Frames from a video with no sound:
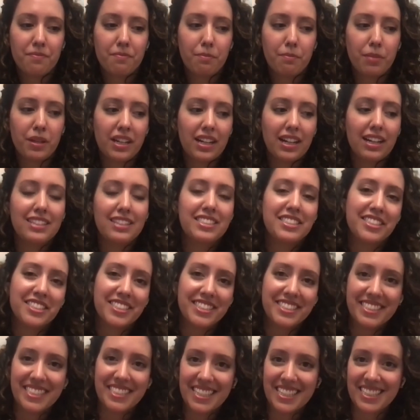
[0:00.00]
because you're
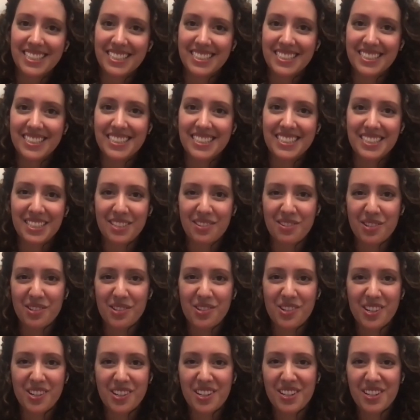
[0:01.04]
seen as this
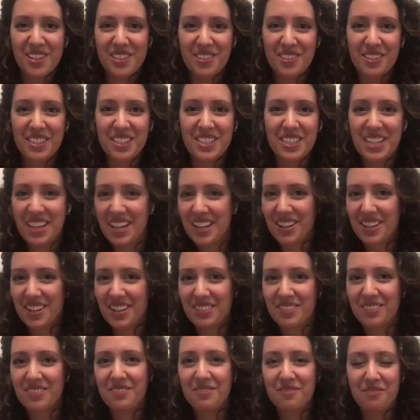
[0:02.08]
unicorn who can take
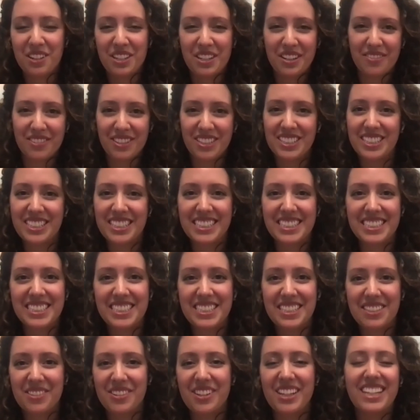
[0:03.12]
on whatever needs
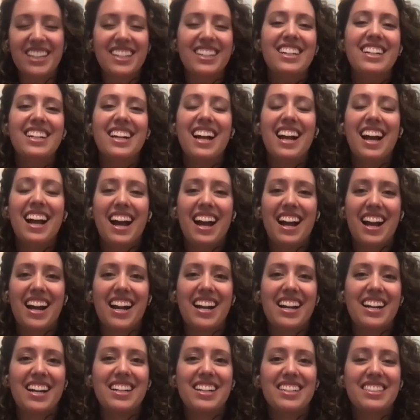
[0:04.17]
doing,
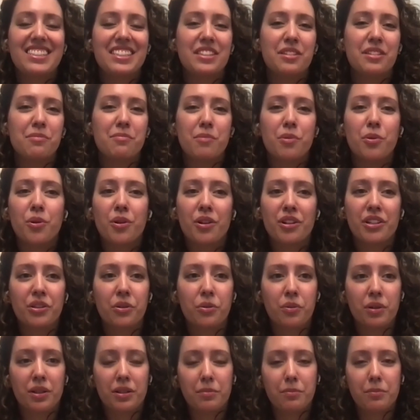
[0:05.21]
the more you
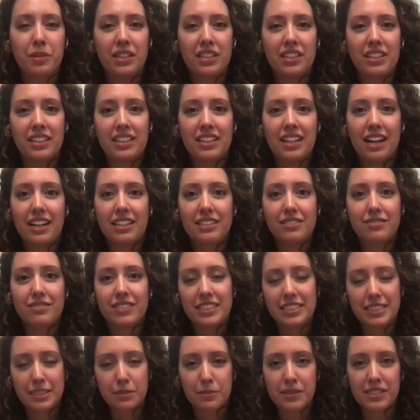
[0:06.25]
can be kind of
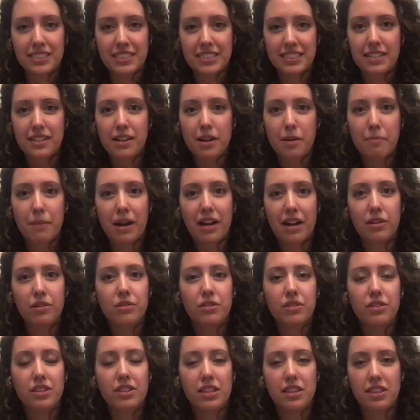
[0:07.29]
explicit about
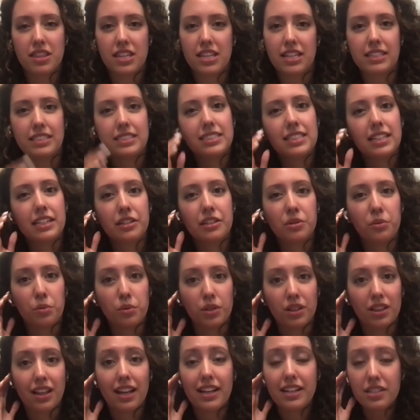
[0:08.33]
the things that you
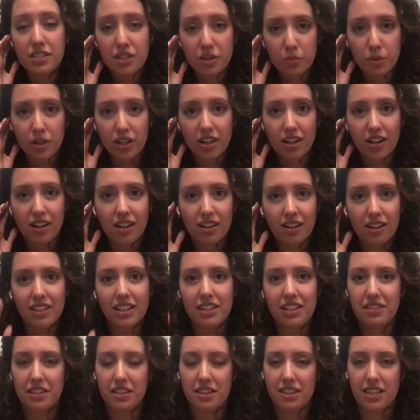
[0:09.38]
would like to work on
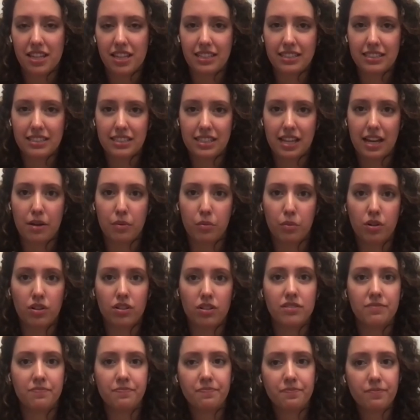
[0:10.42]
and the things that
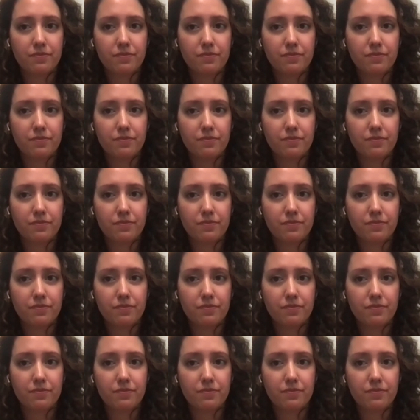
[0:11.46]
will,